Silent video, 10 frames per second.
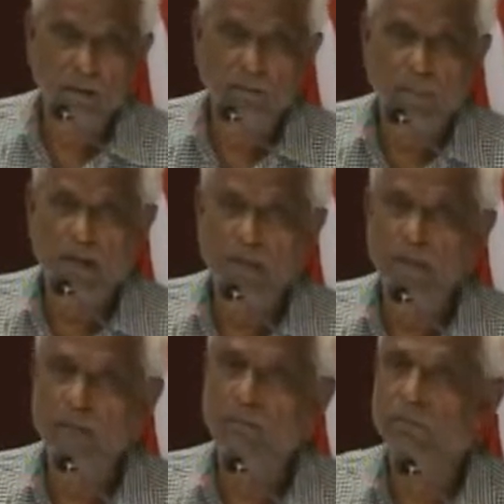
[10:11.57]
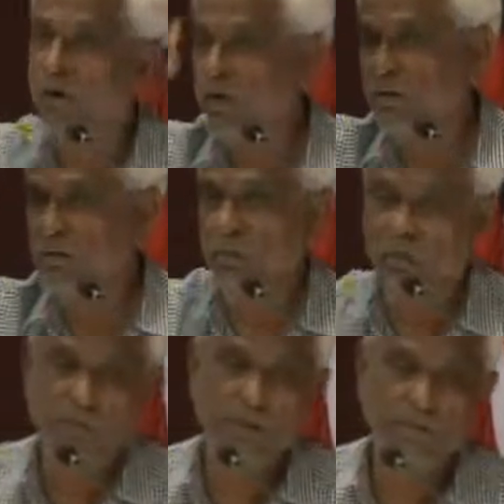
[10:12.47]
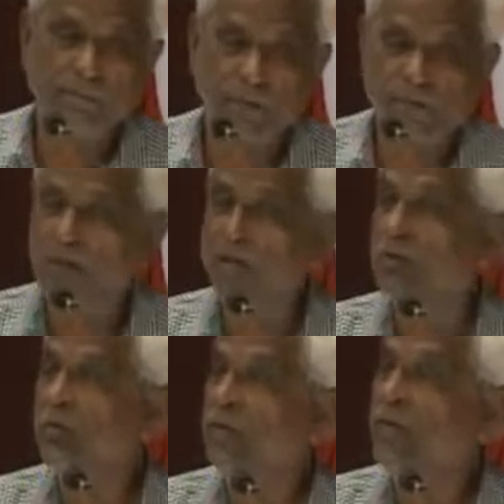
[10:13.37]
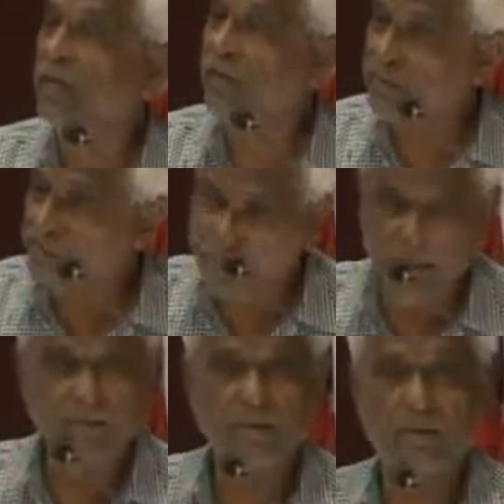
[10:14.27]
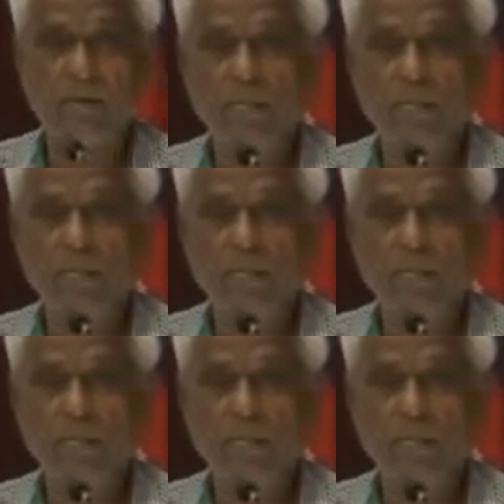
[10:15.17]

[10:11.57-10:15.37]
by foreign forces for last 2,000-3,000 years,